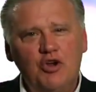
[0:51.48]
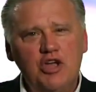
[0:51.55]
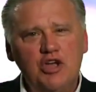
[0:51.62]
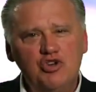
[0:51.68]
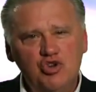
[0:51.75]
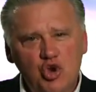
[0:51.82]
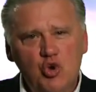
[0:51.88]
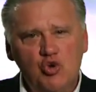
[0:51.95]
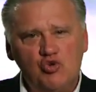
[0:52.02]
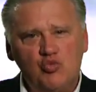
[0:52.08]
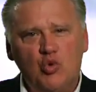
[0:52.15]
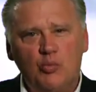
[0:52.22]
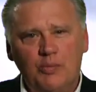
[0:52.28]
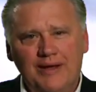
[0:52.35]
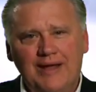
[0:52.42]

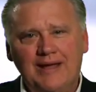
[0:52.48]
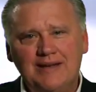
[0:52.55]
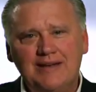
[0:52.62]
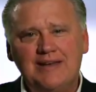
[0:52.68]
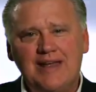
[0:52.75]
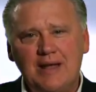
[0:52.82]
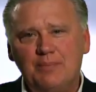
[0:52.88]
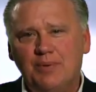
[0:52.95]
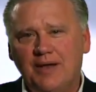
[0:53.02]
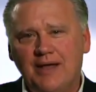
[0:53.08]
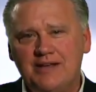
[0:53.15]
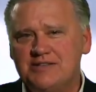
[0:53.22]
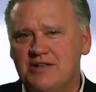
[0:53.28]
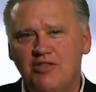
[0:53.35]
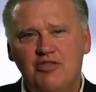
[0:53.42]
unusual began to take
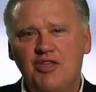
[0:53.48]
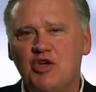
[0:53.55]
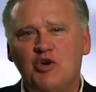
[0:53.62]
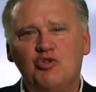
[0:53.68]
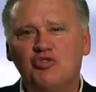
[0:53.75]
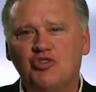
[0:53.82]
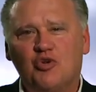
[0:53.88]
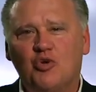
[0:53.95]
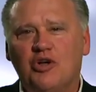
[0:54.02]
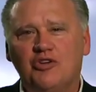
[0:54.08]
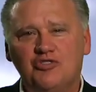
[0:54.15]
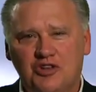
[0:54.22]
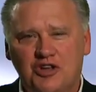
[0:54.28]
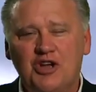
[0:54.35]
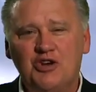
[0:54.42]
place at theaters across
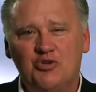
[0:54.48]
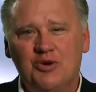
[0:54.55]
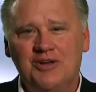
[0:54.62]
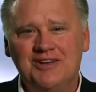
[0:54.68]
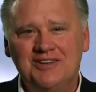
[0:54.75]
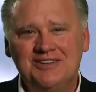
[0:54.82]
the country.